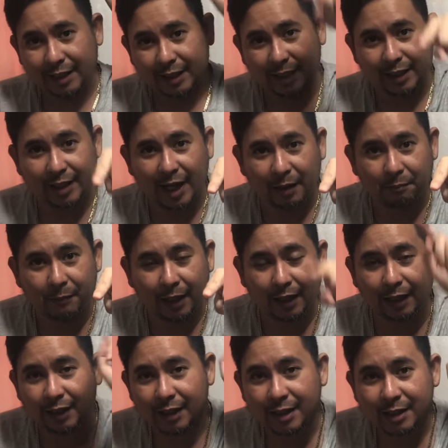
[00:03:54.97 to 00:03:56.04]
Click that
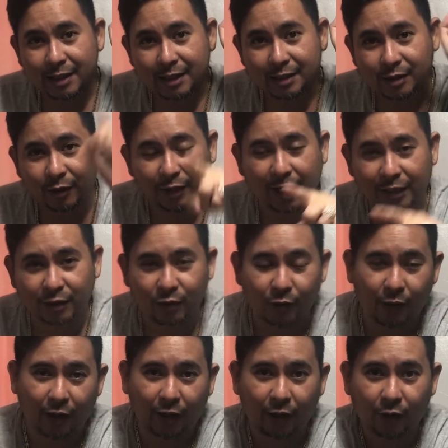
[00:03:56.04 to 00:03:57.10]
bell so that
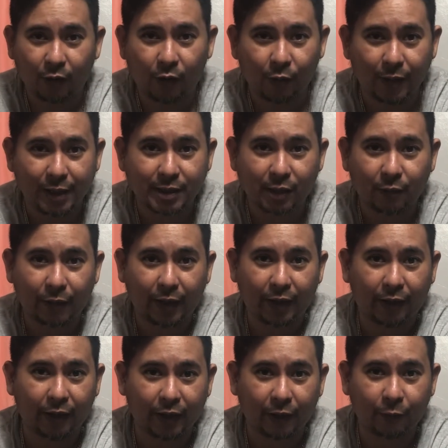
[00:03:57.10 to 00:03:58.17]
you are always
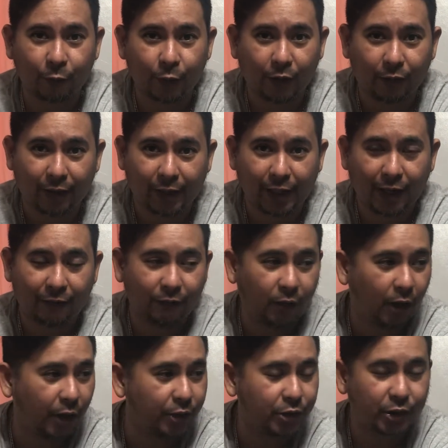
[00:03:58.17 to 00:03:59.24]
aware if we already have
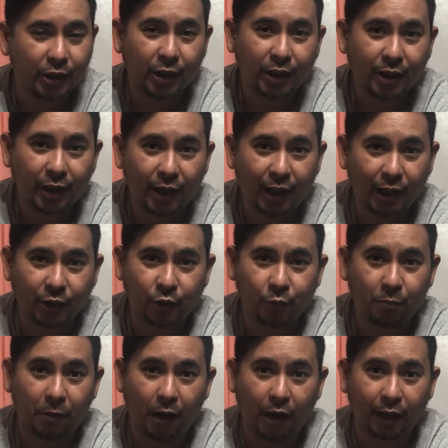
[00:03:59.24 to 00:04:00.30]
launched a new
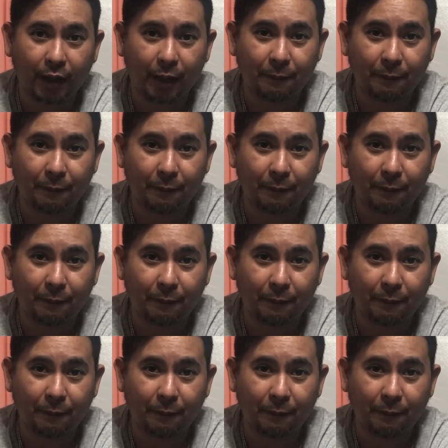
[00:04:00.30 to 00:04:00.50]
blog